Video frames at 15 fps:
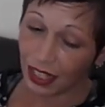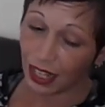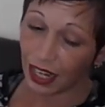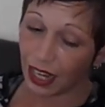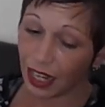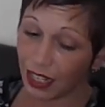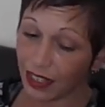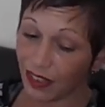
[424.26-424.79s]

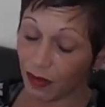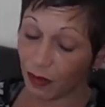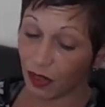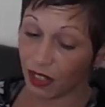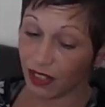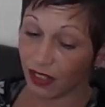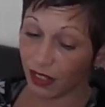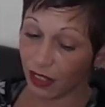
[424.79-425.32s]
as my
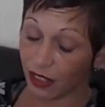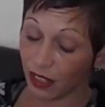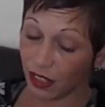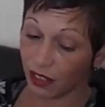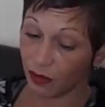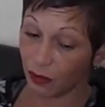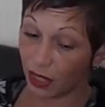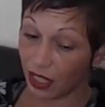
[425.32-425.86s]
sick
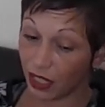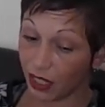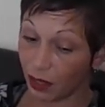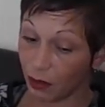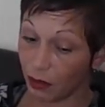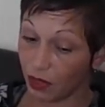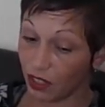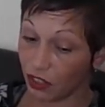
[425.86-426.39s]
leave money,
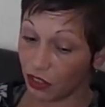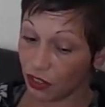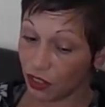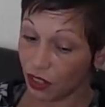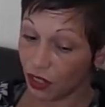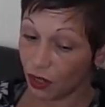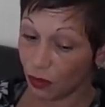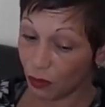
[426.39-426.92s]
which
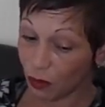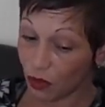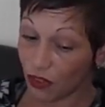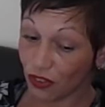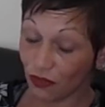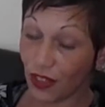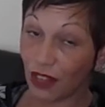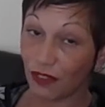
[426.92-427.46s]

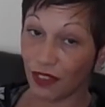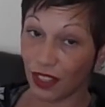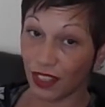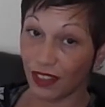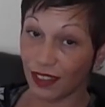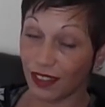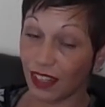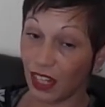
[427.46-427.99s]
was roughly
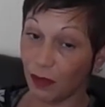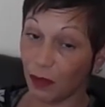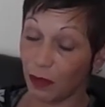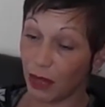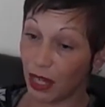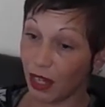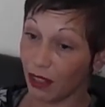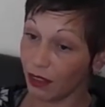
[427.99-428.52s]
the same
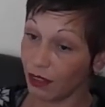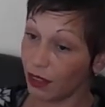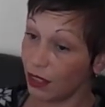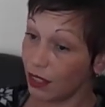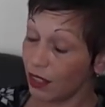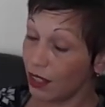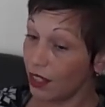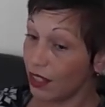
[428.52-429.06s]
amount.
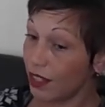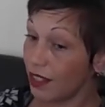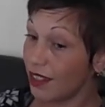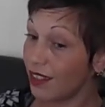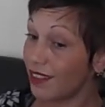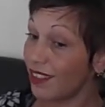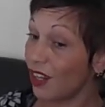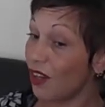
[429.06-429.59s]

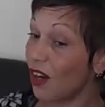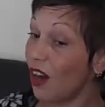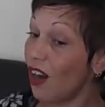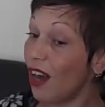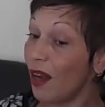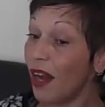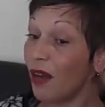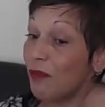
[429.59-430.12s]
So
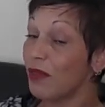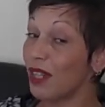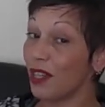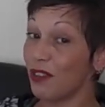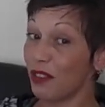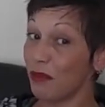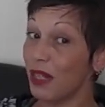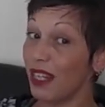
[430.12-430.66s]
unbeknown
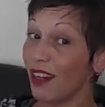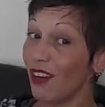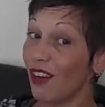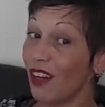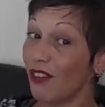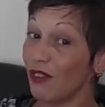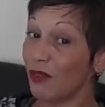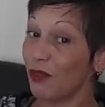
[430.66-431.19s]
to me, I
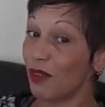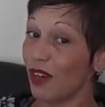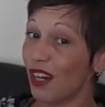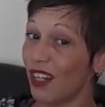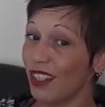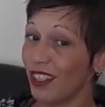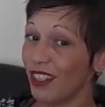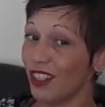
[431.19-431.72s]
thought
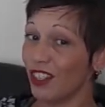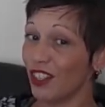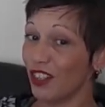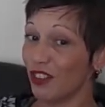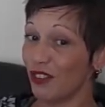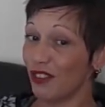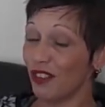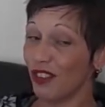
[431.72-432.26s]
I'd incurred
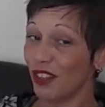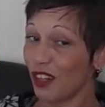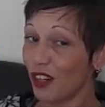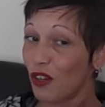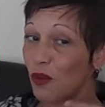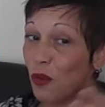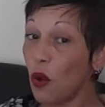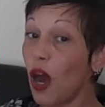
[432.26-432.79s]

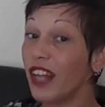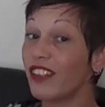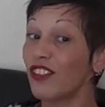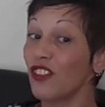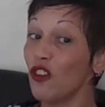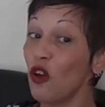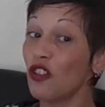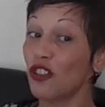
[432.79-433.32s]
quite a
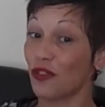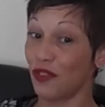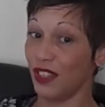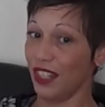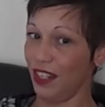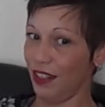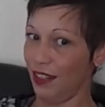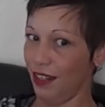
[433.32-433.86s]
lot of
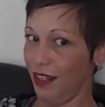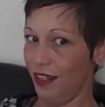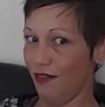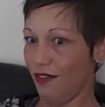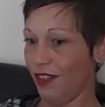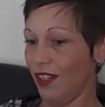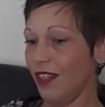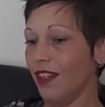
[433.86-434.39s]
sick leave,
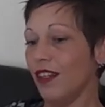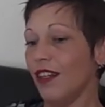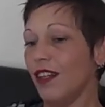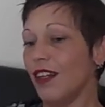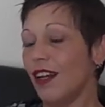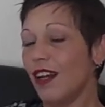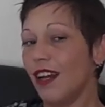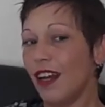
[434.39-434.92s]

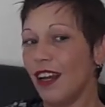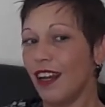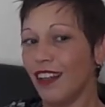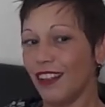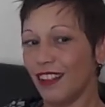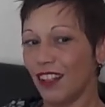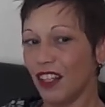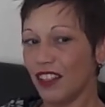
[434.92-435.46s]

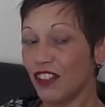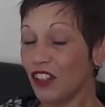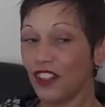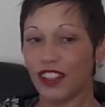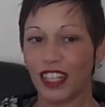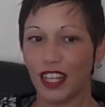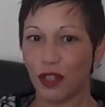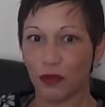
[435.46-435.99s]
and it turned
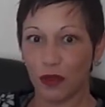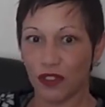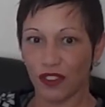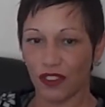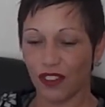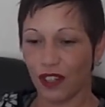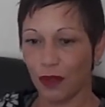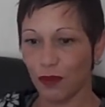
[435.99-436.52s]
out it
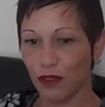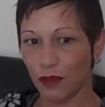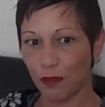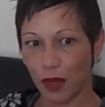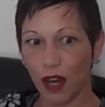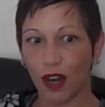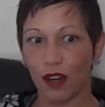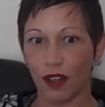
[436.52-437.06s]
wasn't. It was
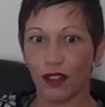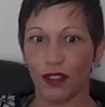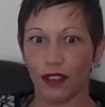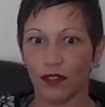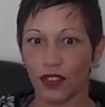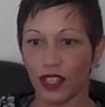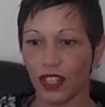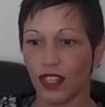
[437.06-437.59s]
part
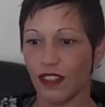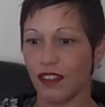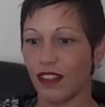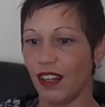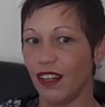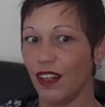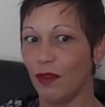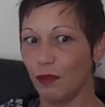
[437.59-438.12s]
of the ESA
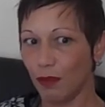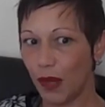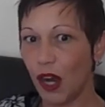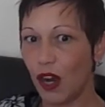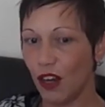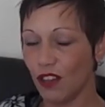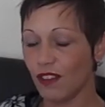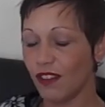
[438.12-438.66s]
and
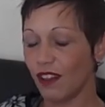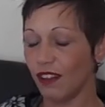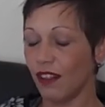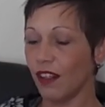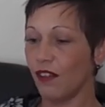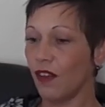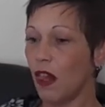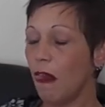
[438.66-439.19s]
part sick
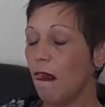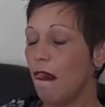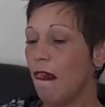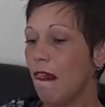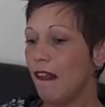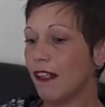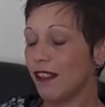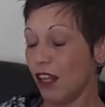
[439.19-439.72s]
leave.
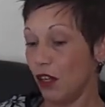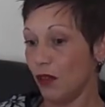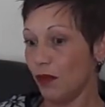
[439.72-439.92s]
So